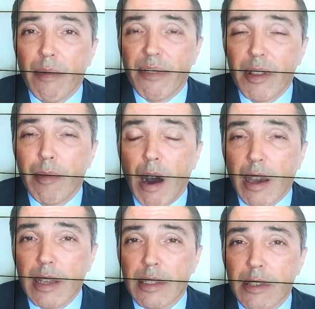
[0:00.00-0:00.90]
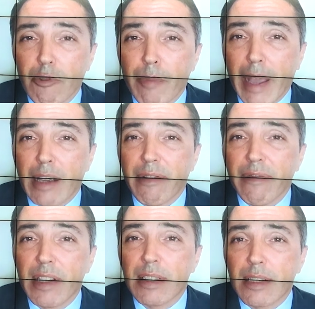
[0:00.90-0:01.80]
for the markets to remain
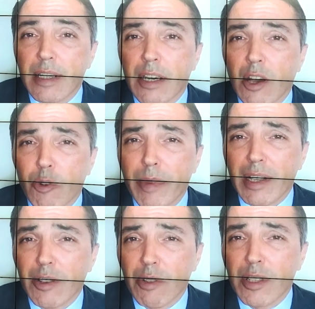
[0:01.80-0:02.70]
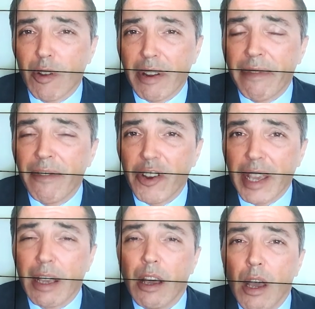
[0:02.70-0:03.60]
convinced the economy is on a solid
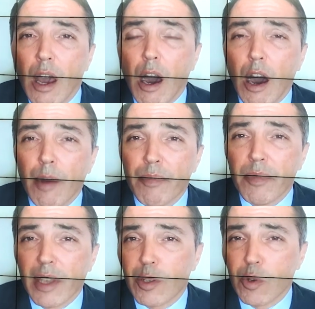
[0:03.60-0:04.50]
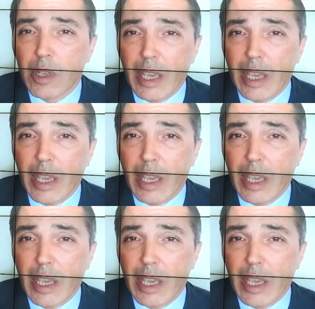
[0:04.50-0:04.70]
footing. There's also